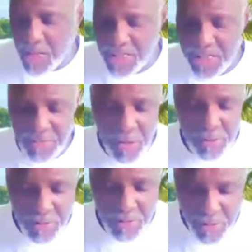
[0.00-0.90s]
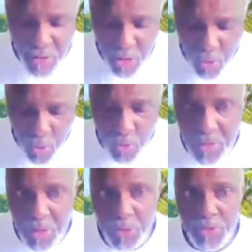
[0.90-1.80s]
Okay. He said if the if the
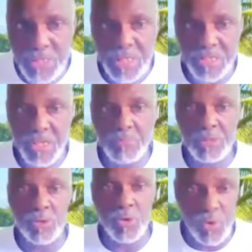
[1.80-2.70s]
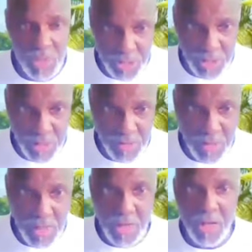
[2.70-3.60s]
hormonal system is an
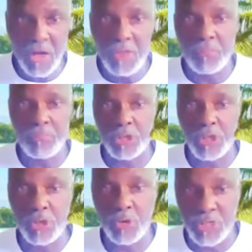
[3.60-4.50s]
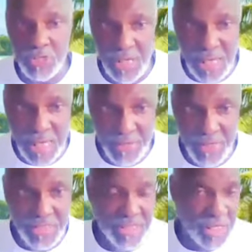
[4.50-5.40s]
orchestra, the pituitary
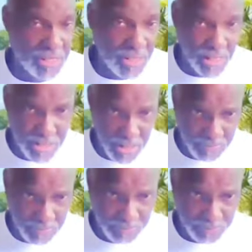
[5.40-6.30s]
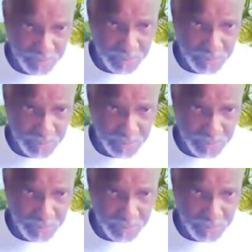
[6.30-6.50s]
gland is the conductor.